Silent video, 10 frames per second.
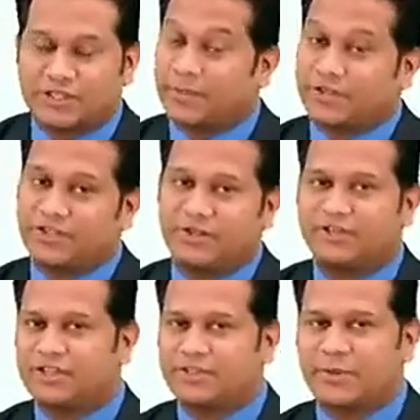especially
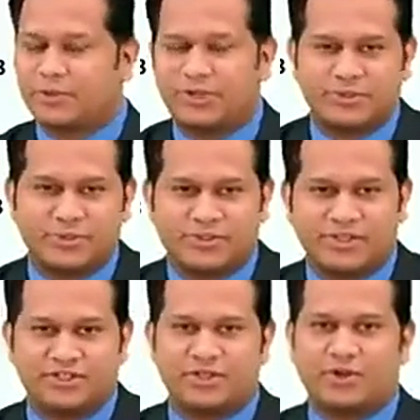with respect to
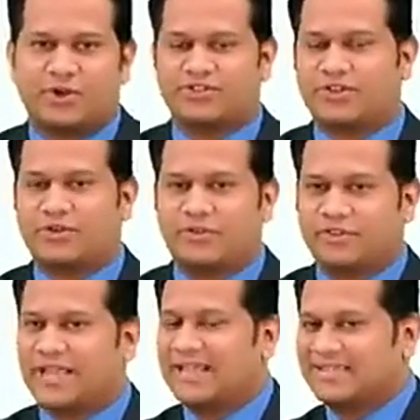dissociation constant of
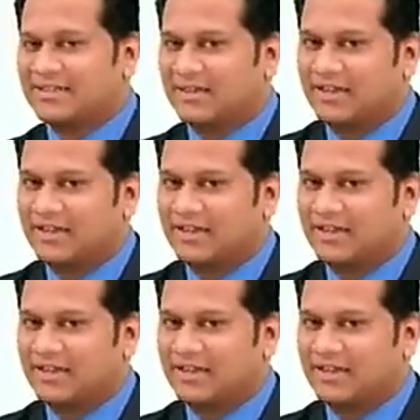the acid.